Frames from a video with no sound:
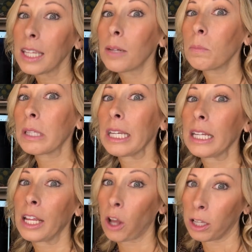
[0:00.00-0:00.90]
and
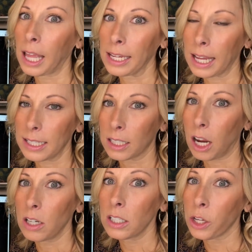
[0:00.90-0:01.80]
complete an online guest
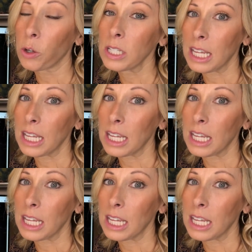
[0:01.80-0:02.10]
card so your